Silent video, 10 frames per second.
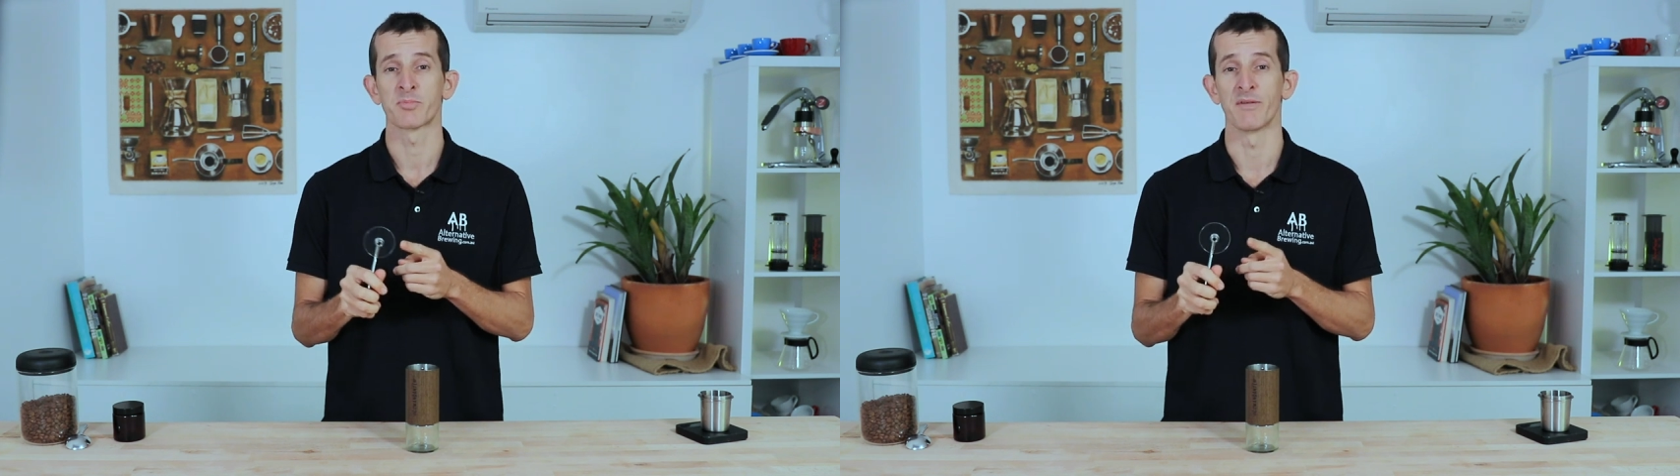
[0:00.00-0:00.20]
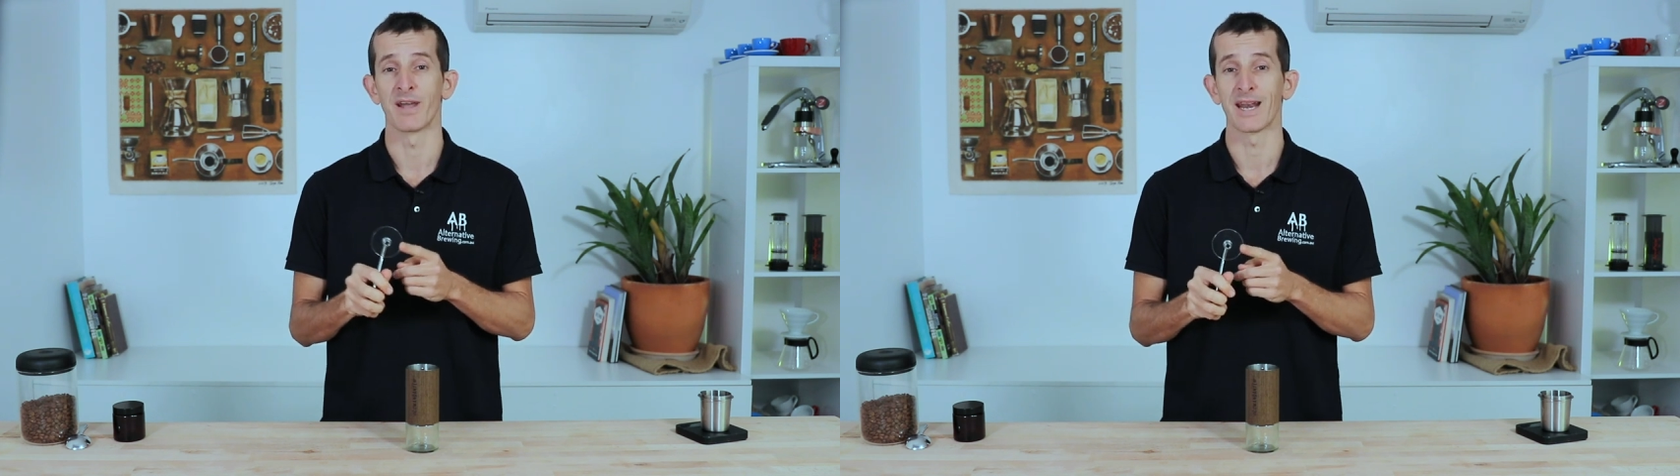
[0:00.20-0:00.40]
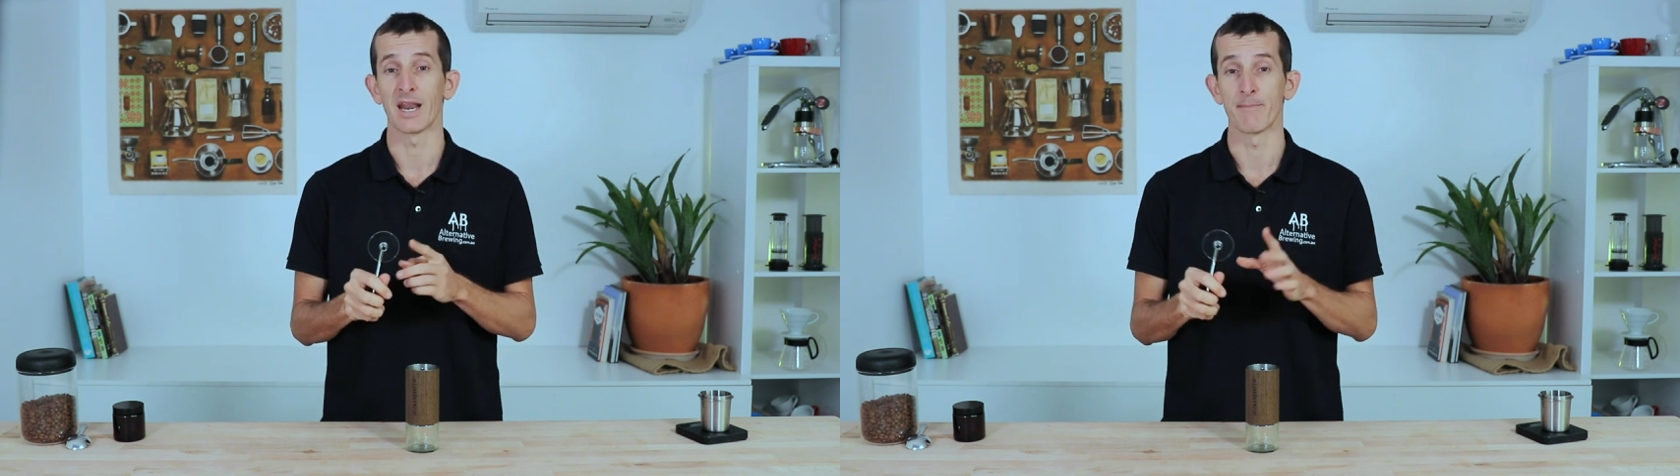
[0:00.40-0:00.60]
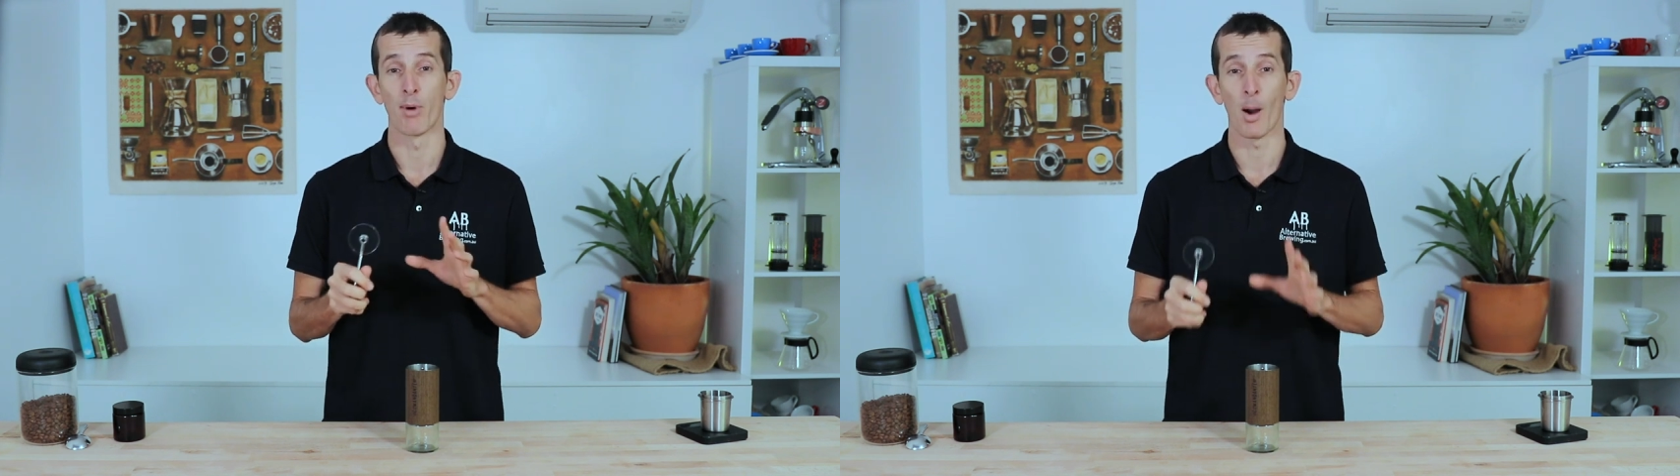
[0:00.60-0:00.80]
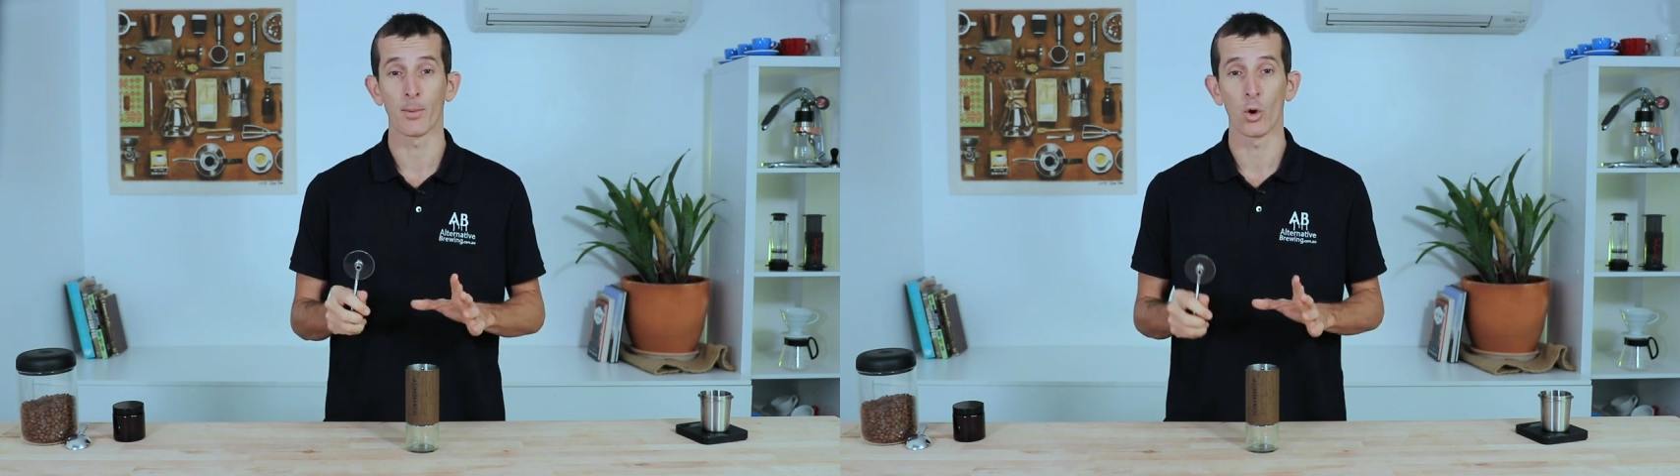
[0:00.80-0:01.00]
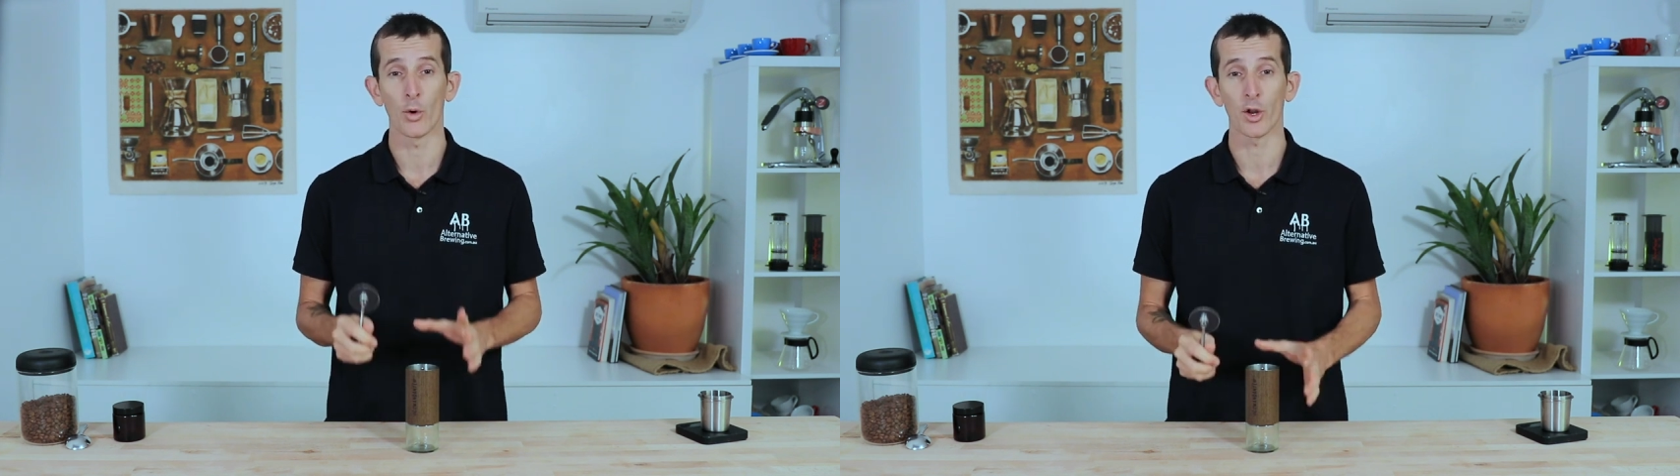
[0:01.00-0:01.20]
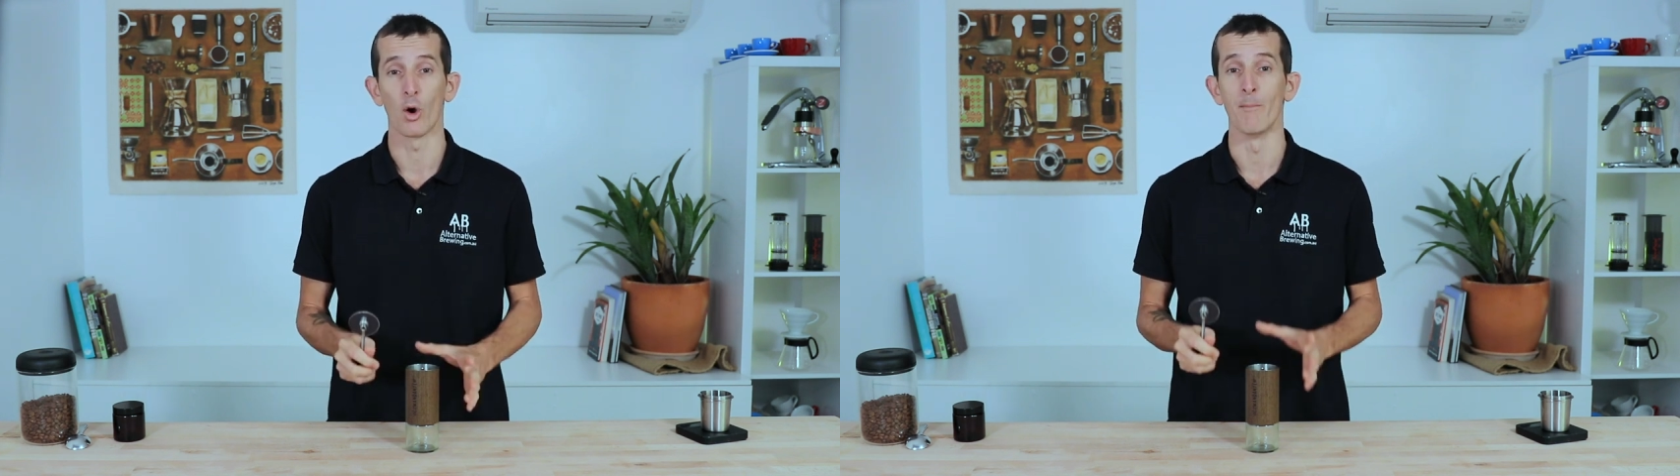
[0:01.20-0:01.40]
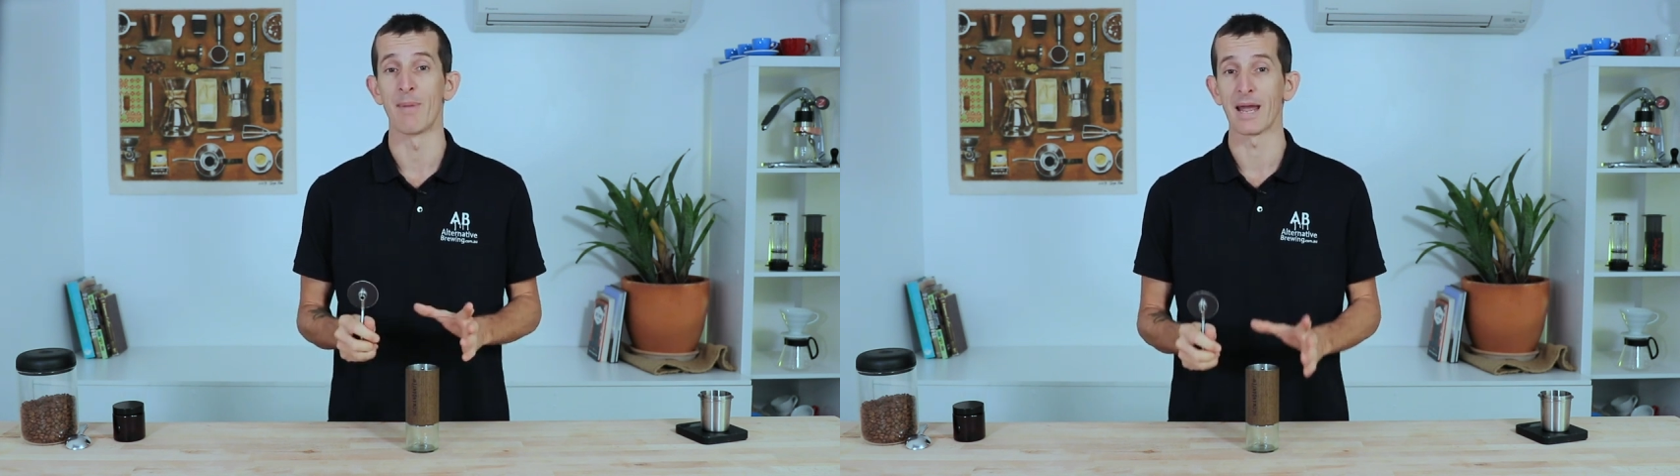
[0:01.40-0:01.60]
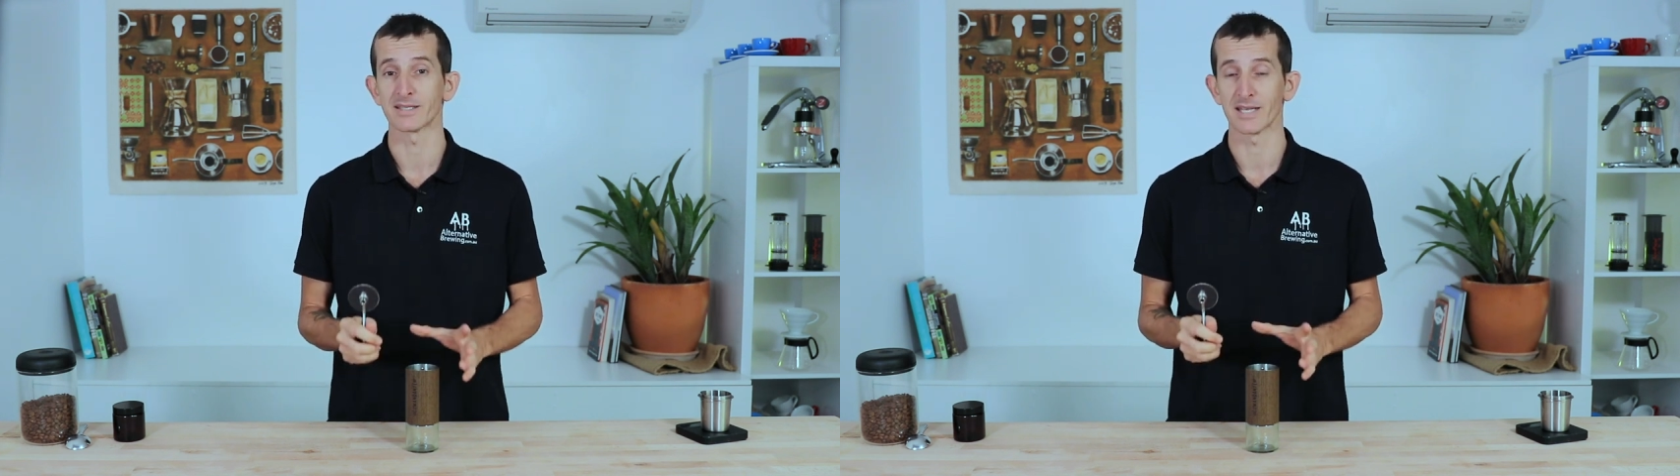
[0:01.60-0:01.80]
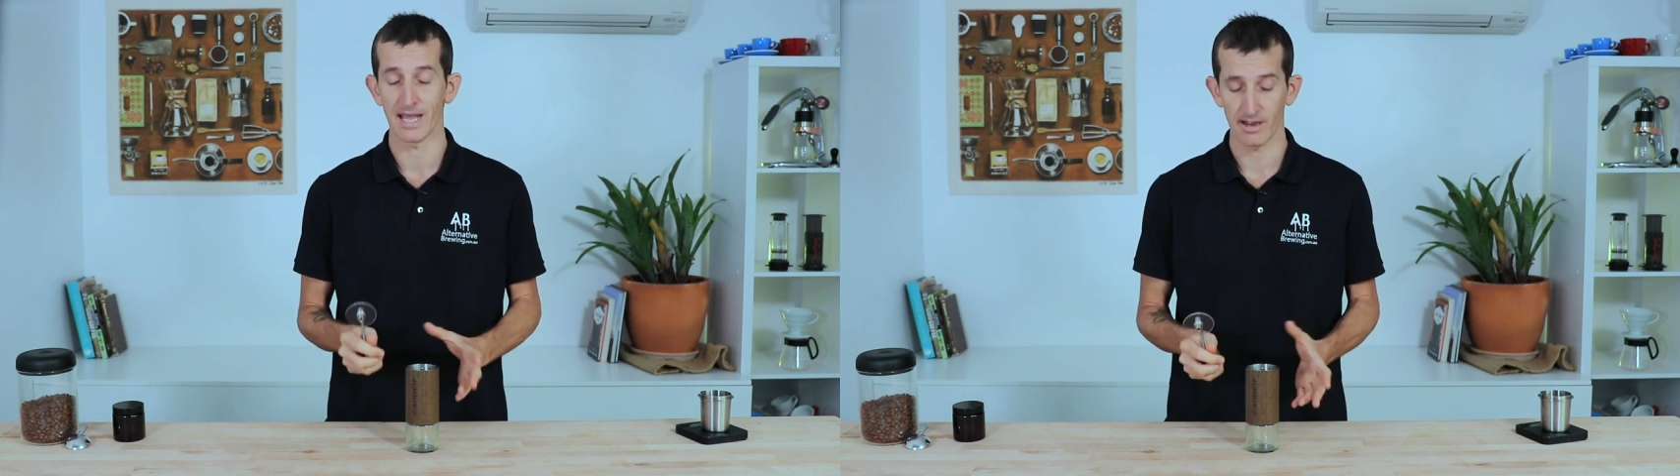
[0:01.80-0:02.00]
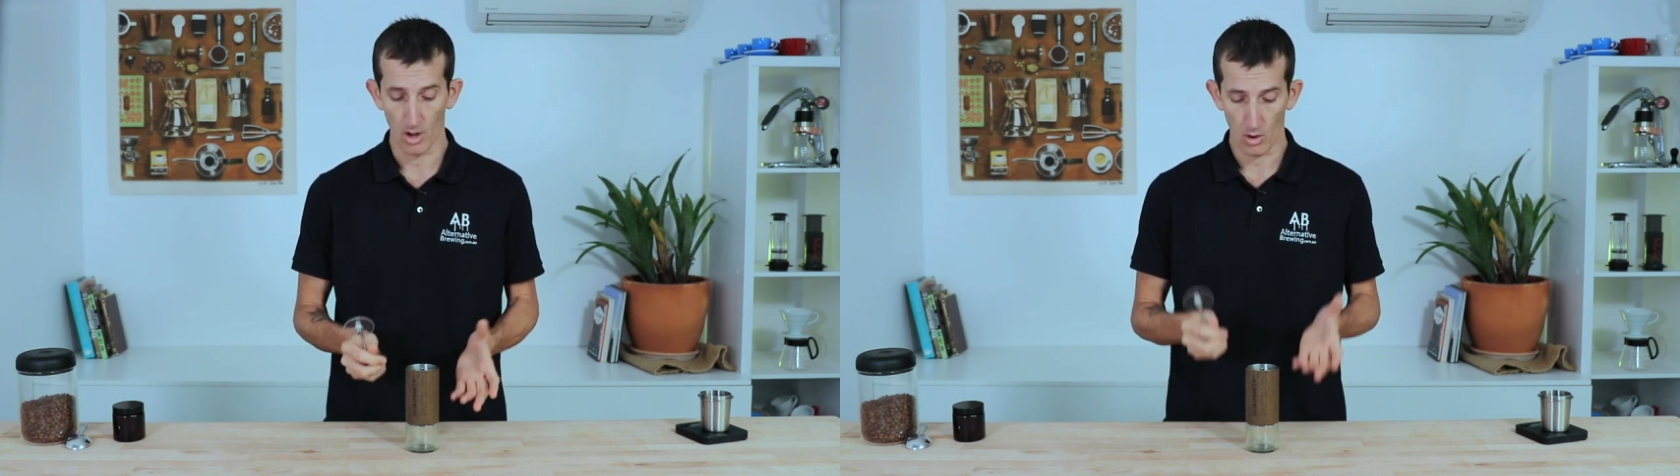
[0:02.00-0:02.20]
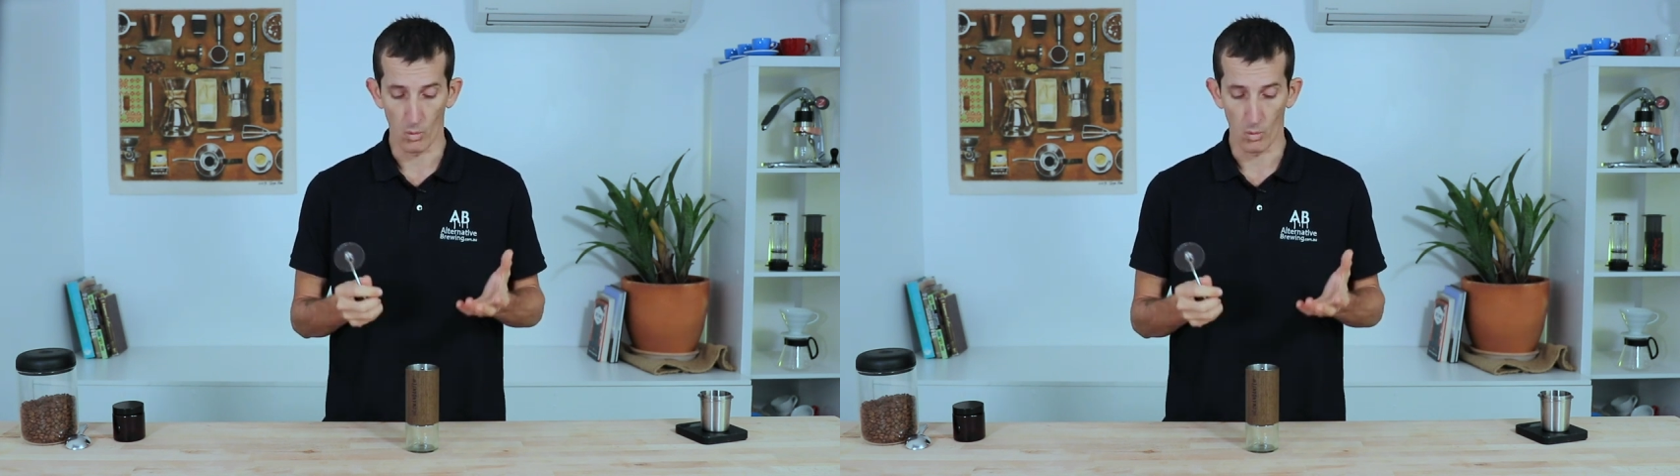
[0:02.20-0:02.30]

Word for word: prevent any popcorning or bouncing out